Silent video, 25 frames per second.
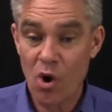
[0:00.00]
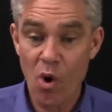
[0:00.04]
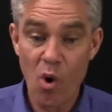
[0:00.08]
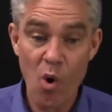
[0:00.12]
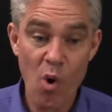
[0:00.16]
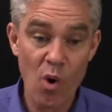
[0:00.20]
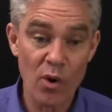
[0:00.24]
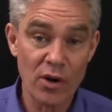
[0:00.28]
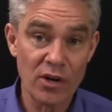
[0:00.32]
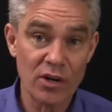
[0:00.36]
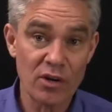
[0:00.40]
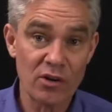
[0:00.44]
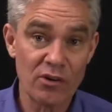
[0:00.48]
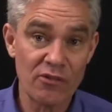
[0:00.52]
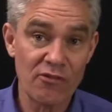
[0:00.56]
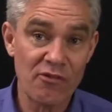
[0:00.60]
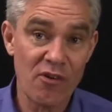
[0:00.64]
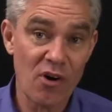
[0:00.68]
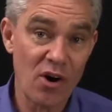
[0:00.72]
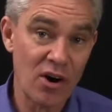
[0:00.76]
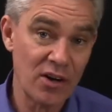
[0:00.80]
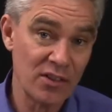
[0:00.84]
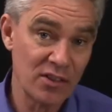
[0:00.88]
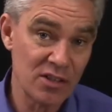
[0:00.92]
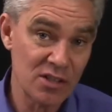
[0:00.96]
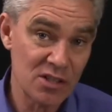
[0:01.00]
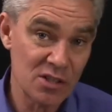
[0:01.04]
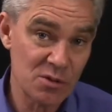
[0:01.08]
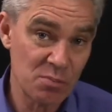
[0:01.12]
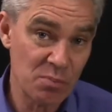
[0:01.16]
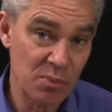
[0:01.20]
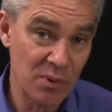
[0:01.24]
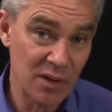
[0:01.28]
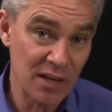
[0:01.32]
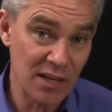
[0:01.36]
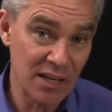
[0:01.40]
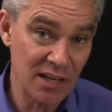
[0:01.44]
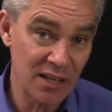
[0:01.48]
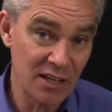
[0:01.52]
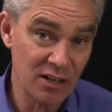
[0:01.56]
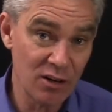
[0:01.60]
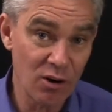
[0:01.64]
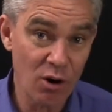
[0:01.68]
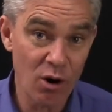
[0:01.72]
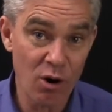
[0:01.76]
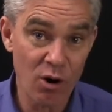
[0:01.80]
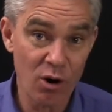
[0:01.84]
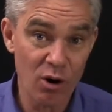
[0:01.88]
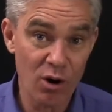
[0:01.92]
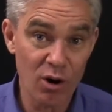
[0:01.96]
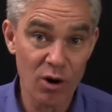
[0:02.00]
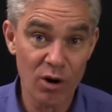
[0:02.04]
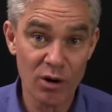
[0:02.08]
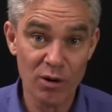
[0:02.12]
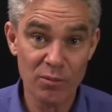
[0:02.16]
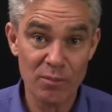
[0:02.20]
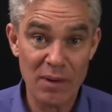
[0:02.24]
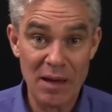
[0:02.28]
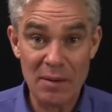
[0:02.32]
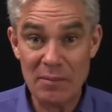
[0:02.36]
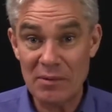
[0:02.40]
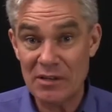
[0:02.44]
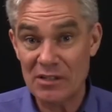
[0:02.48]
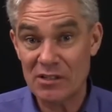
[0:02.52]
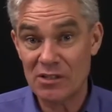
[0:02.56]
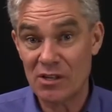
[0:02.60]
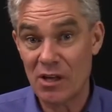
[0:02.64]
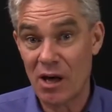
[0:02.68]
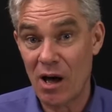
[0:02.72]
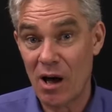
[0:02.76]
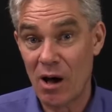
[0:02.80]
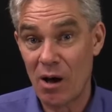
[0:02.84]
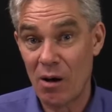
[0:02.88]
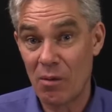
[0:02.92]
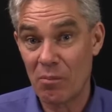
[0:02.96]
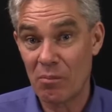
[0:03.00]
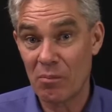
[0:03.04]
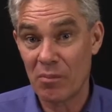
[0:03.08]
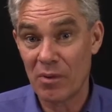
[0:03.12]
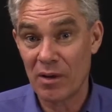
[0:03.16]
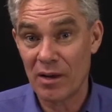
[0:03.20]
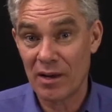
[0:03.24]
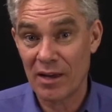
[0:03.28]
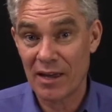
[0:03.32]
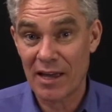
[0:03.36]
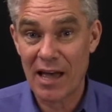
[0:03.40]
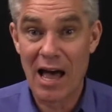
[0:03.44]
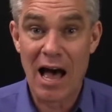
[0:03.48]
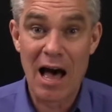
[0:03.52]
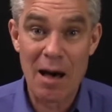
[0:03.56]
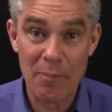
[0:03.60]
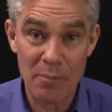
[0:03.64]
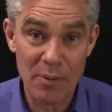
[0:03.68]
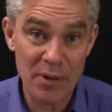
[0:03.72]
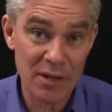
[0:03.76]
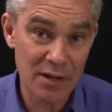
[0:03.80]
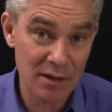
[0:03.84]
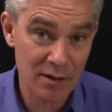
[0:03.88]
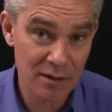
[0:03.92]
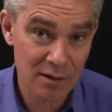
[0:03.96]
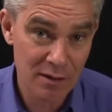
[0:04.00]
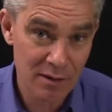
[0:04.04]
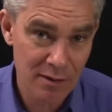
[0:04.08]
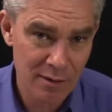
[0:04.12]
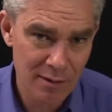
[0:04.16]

or you could find the speed on maybe some carpet